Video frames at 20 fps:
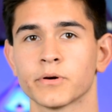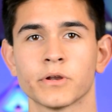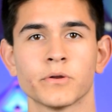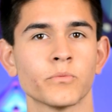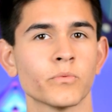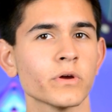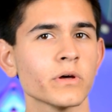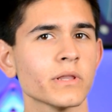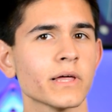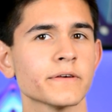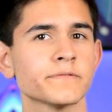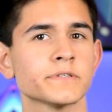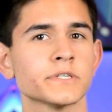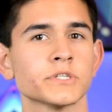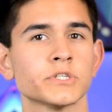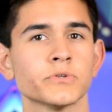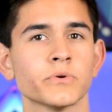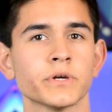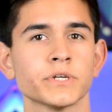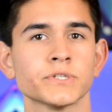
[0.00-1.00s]
but in real life
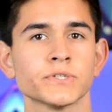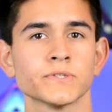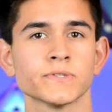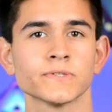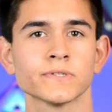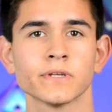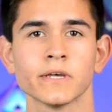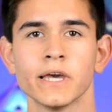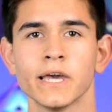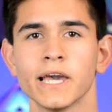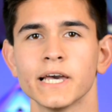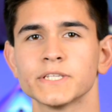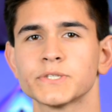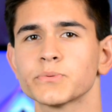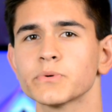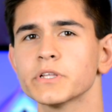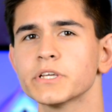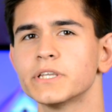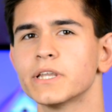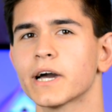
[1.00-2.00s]
situations,
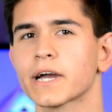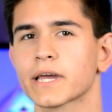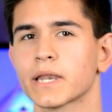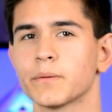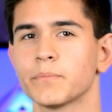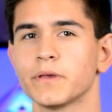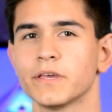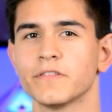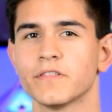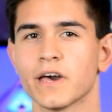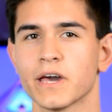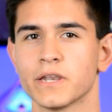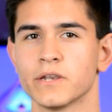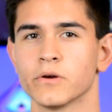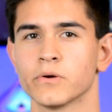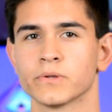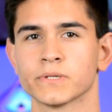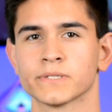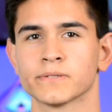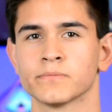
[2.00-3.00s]
it's really not going to be that
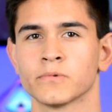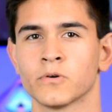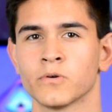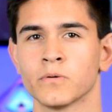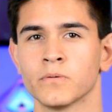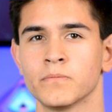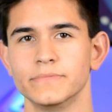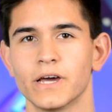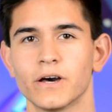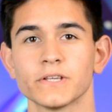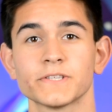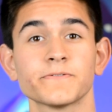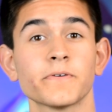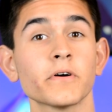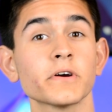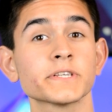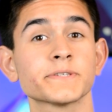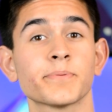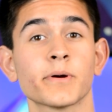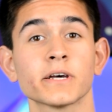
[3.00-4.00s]
noticeable. Now as
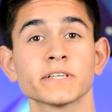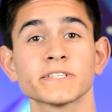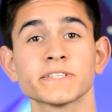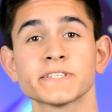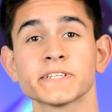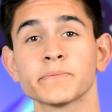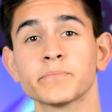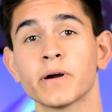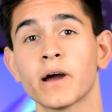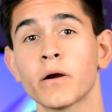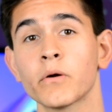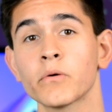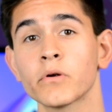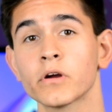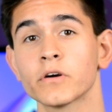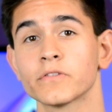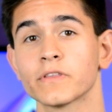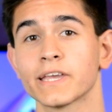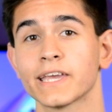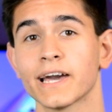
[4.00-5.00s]
far as processing power,
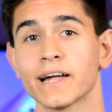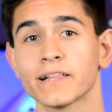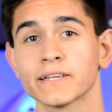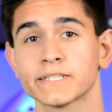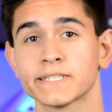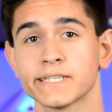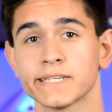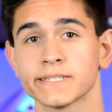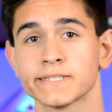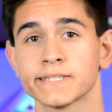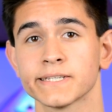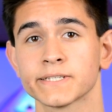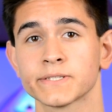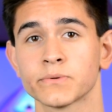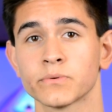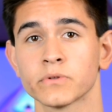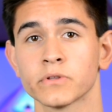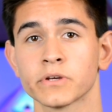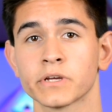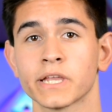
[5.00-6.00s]
on the Galaxy
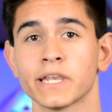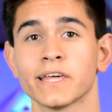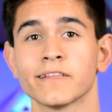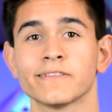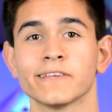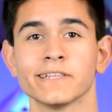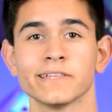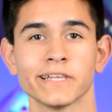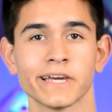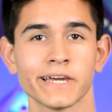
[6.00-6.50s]
S6 we're looking at the